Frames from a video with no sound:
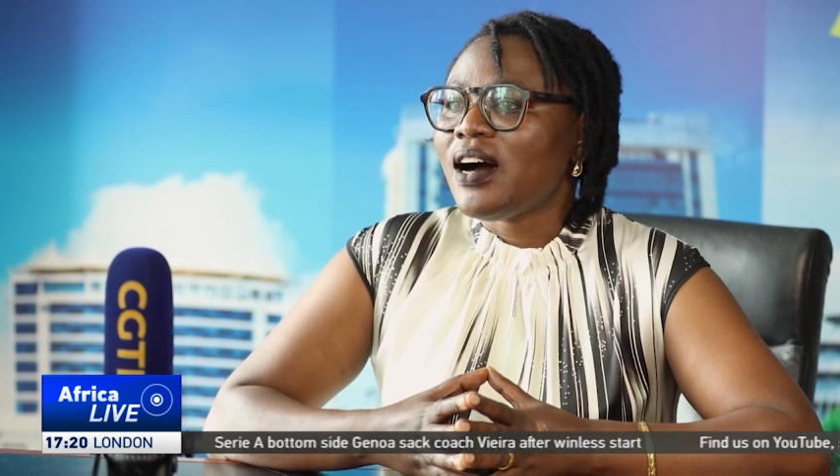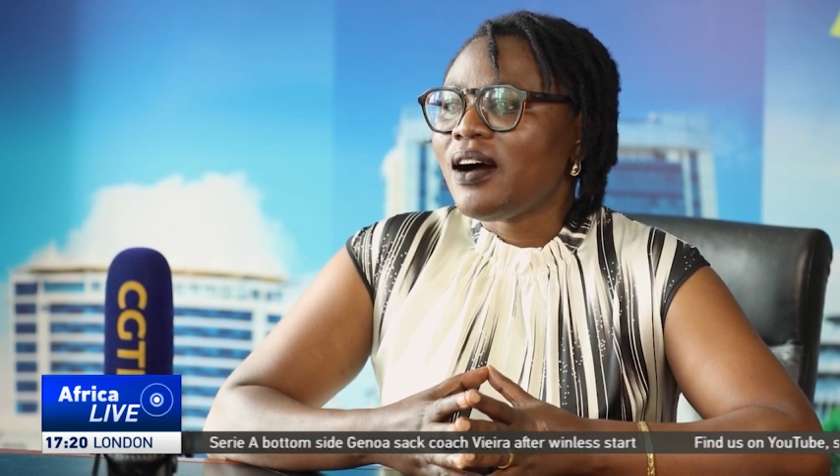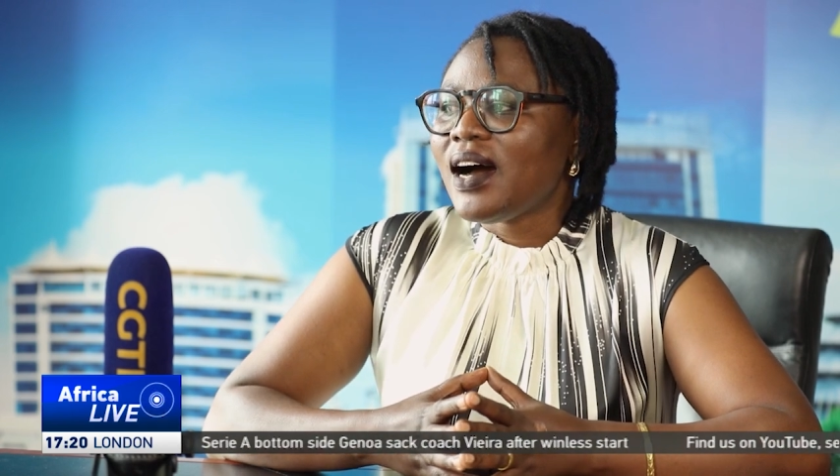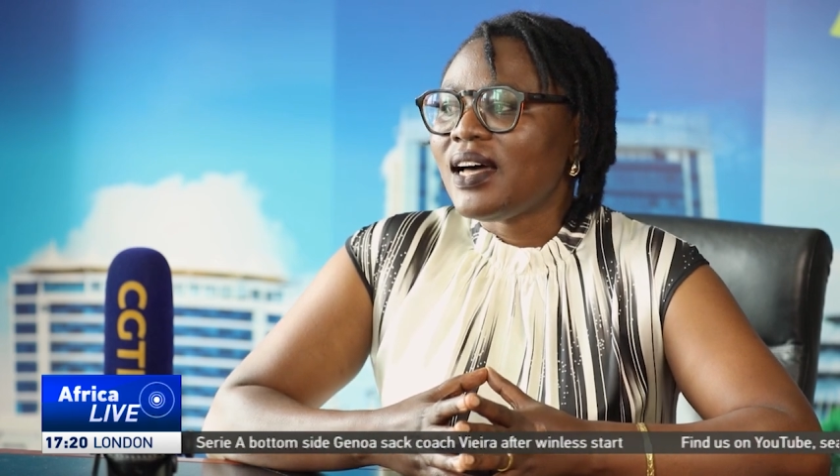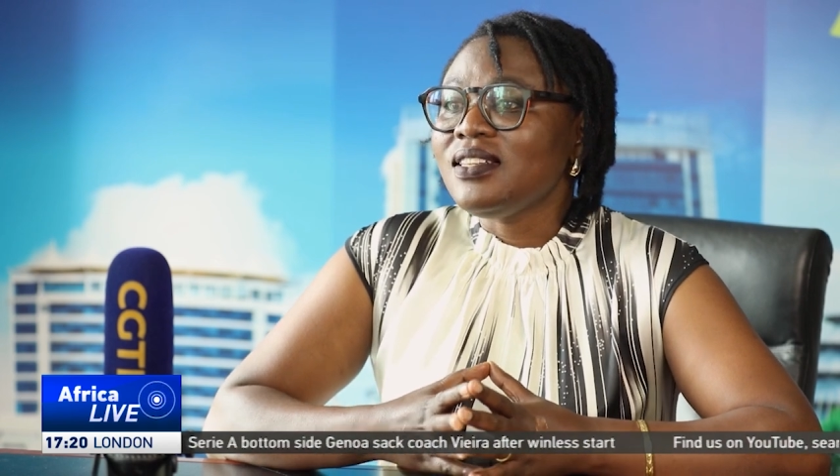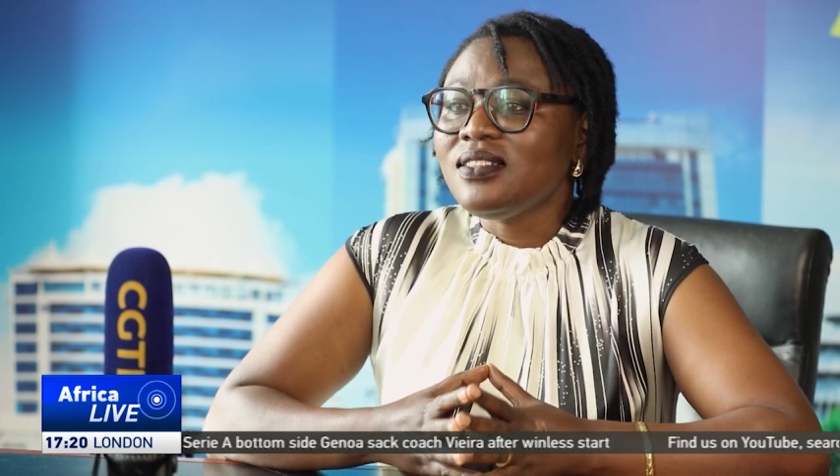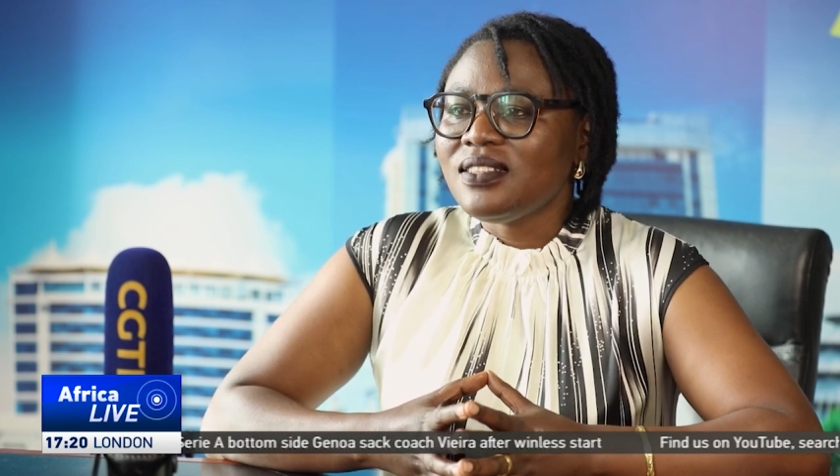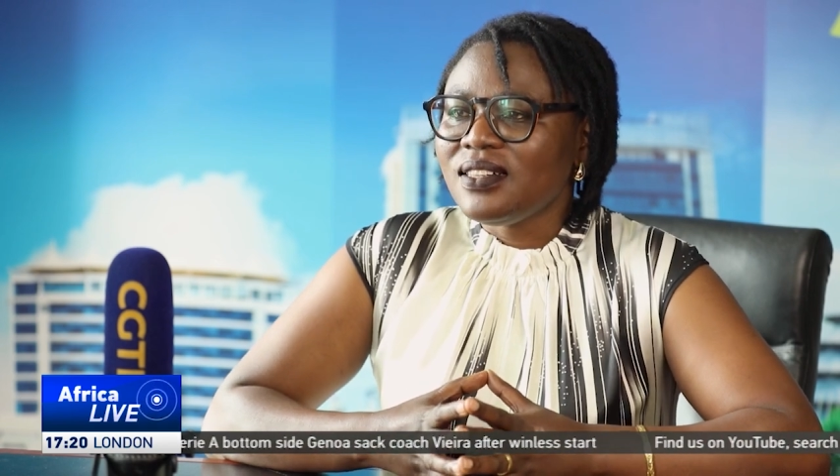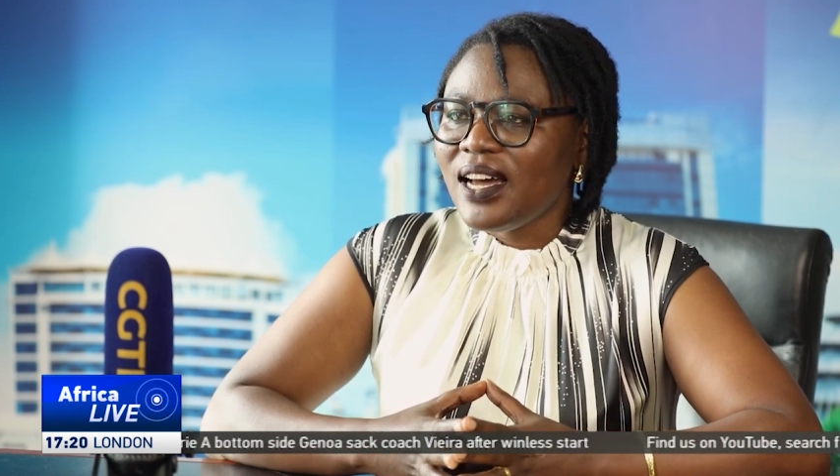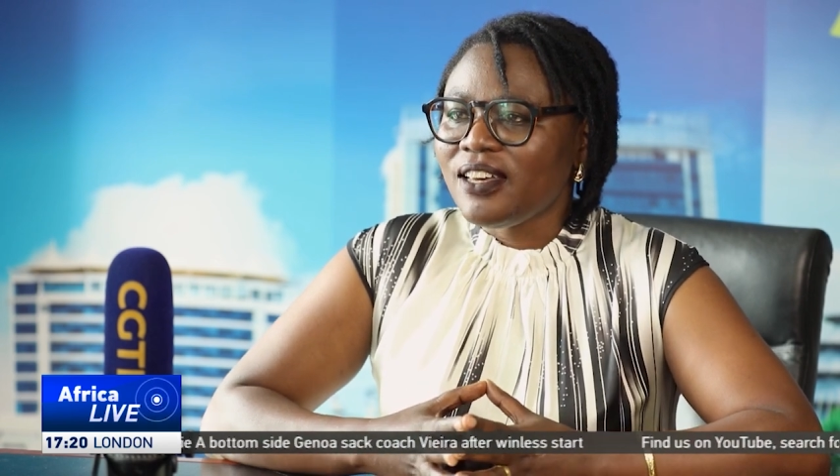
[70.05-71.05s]
an
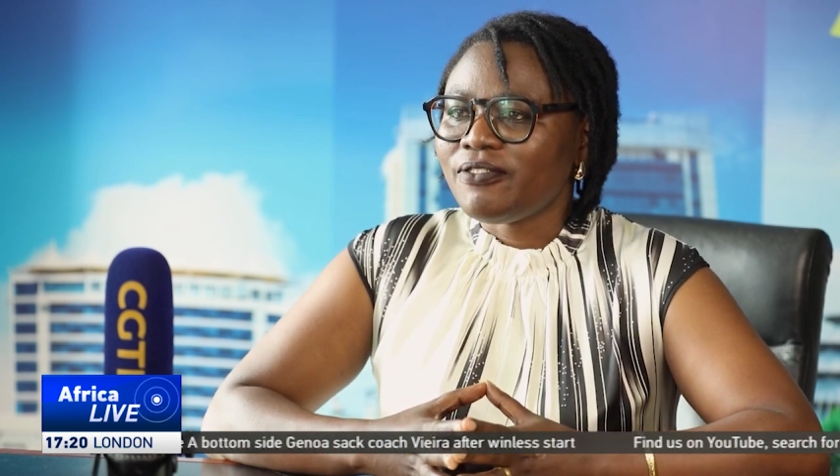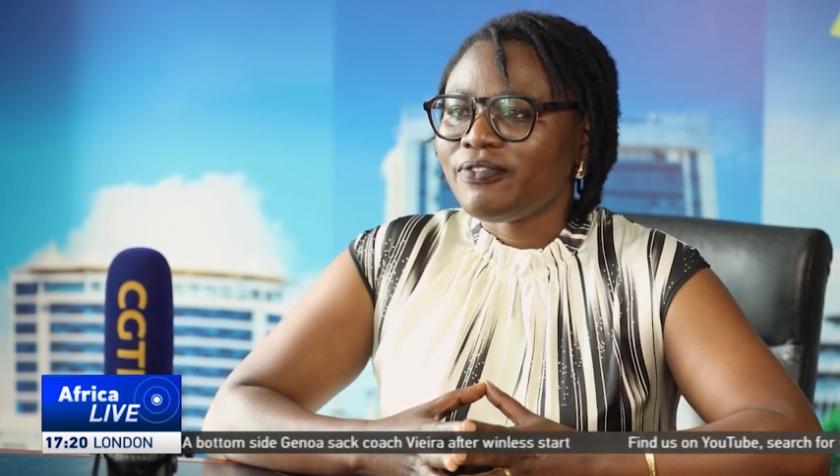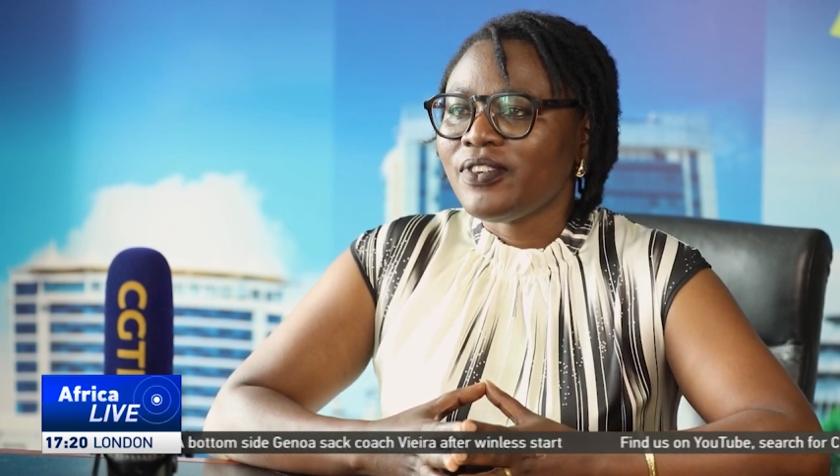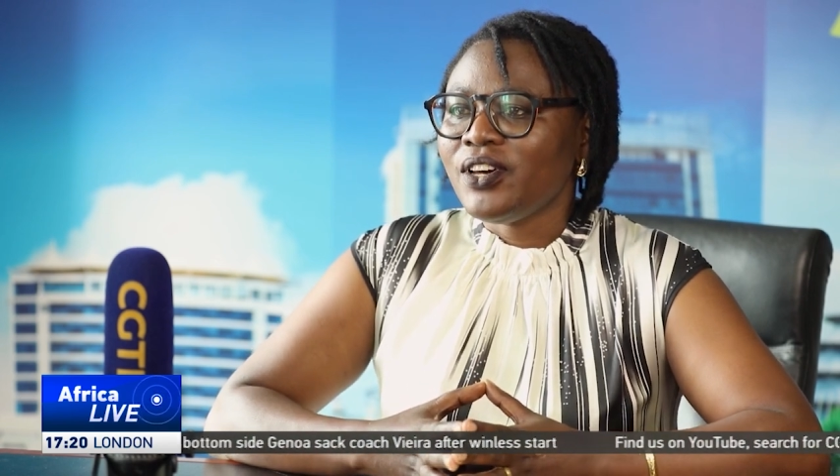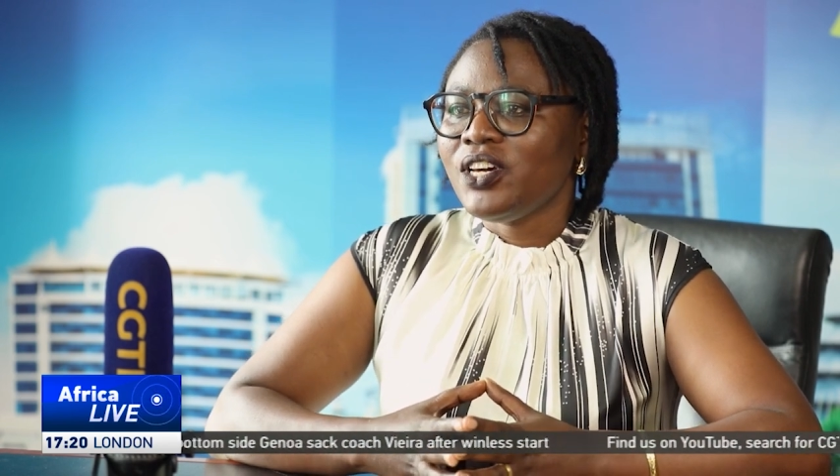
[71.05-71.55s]
easy life